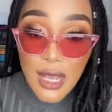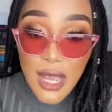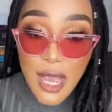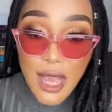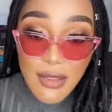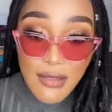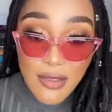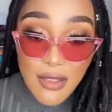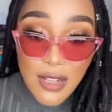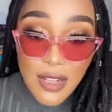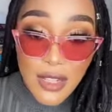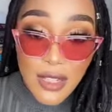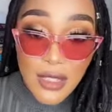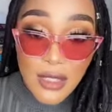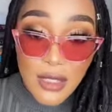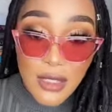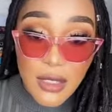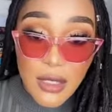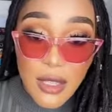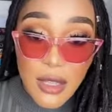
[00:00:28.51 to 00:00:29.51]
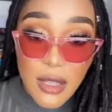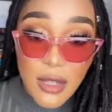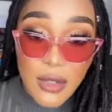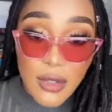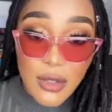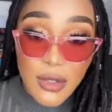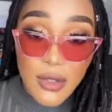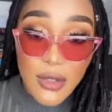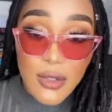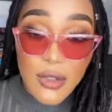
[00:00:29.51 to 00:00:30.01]
evidence
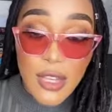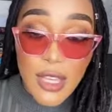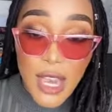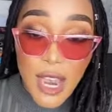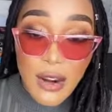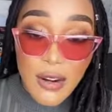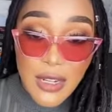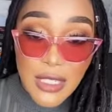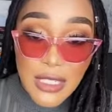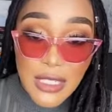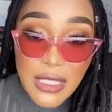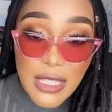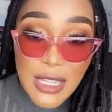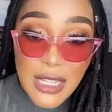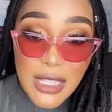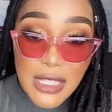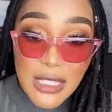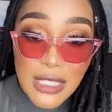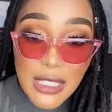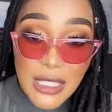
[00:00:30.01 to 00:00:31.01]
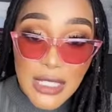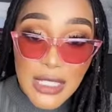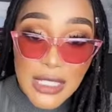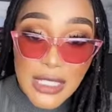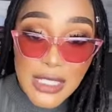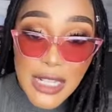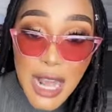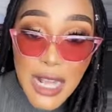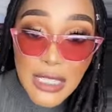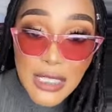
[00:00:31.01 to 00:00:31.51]
to guarantee a
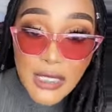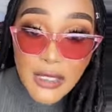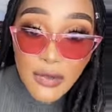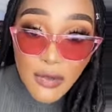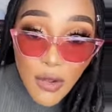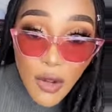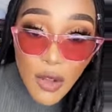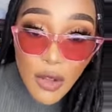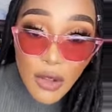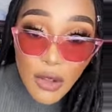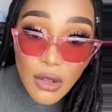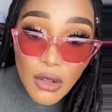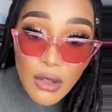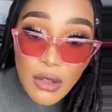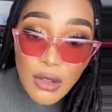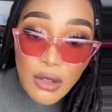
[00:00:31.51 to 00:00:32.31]
successful